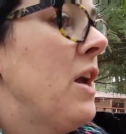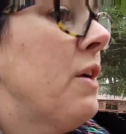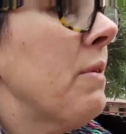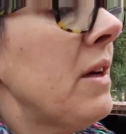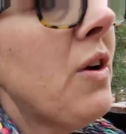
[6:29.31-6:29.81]

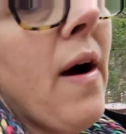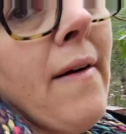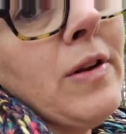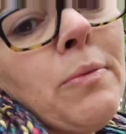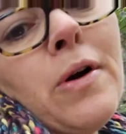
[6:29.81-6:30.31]
You really don't
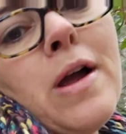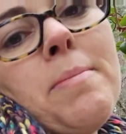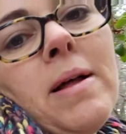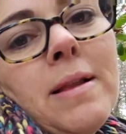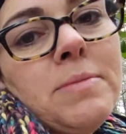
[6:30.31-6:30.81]
have to worry
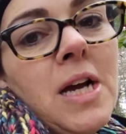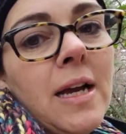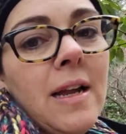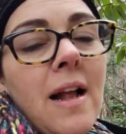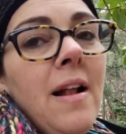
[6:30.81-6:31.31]
about them
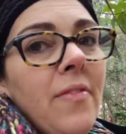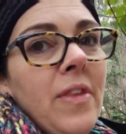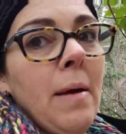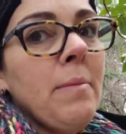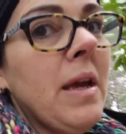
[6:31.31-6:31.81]

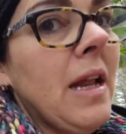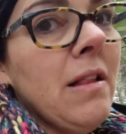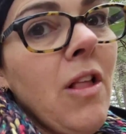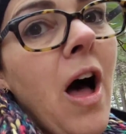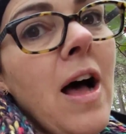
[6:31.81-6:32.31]

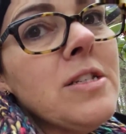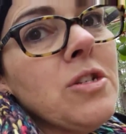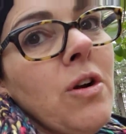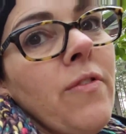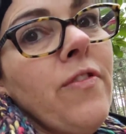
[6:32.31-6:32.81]
getting lost
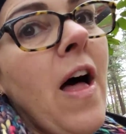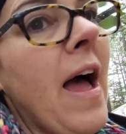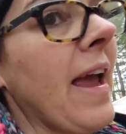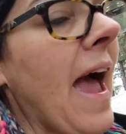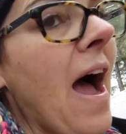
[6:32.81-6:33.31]
or
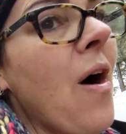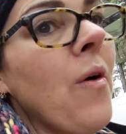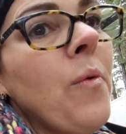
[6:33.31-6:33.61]
flying out.